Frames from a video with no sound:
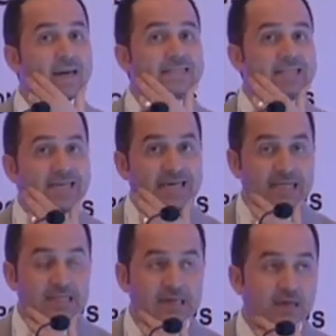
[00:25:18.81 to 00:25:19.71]
It's a key
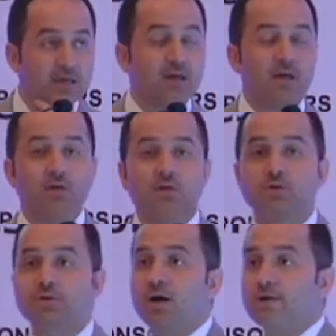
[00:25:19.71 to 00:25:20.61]
thing
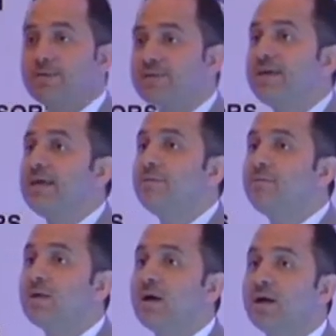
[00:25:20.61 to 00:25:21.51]
those are the team,
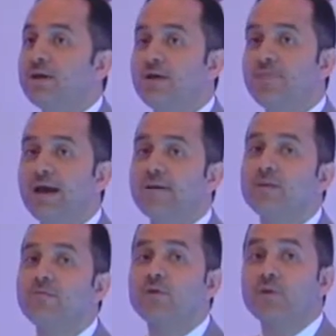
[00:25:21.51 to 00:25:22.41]
and I thank
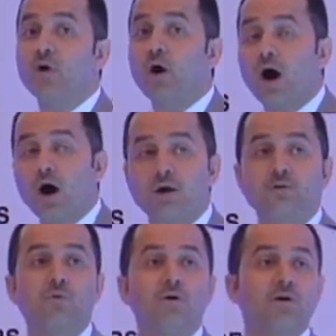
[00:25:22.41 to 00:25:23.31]
them for their hard
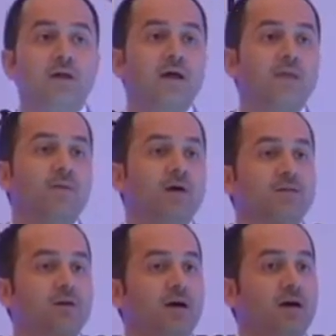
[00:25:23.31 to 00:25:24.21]
work that
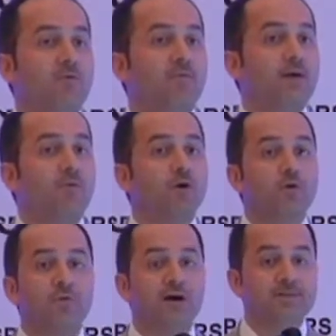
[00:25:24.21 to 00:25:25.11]
uh, they work
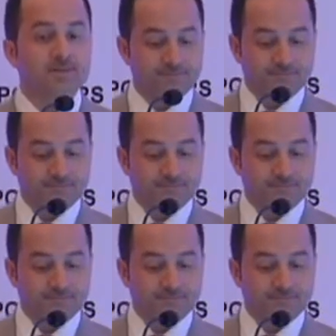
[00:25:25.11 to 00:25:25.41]
with us.